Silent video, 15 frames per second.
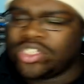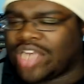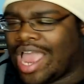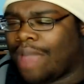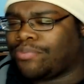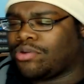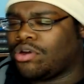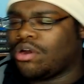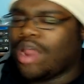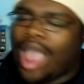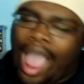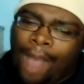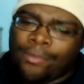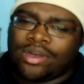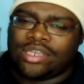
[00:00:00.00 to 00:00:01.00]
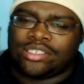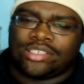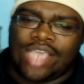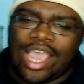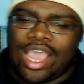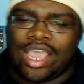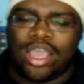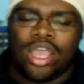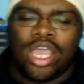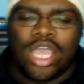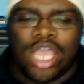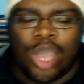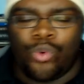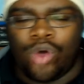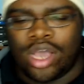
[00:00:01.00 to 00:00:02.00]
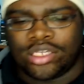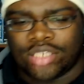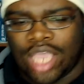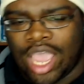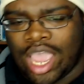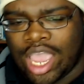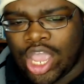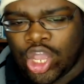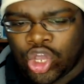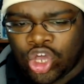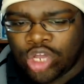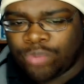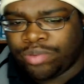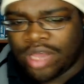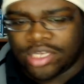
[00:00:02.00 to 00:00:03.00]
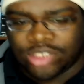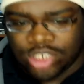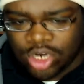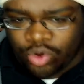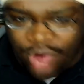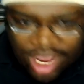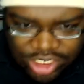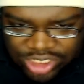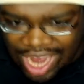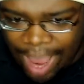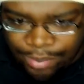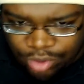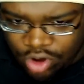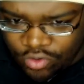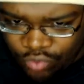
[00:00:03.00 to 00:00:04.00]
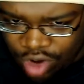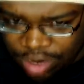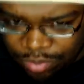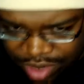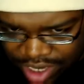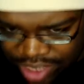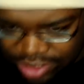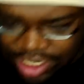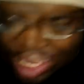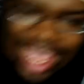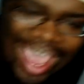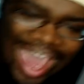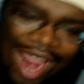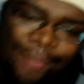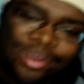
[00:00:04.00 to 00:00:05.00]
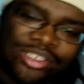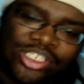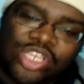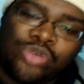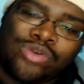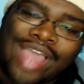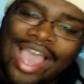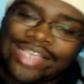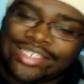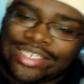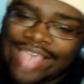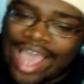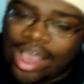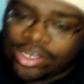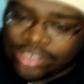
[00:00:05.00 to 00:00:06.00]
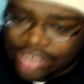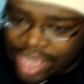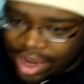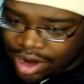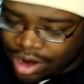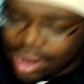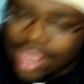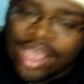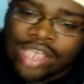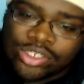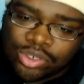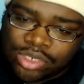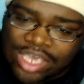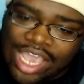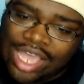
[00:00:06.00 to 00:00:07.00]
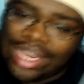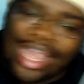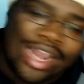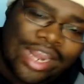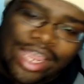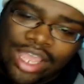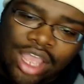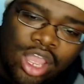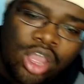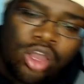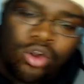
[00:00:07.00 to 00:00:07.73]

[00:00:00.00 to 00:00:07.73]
the chapter, I'm gonna say it was a good plus to great chapter of One Piece. I'm gonna see you guys and gals later. So, King Lightning,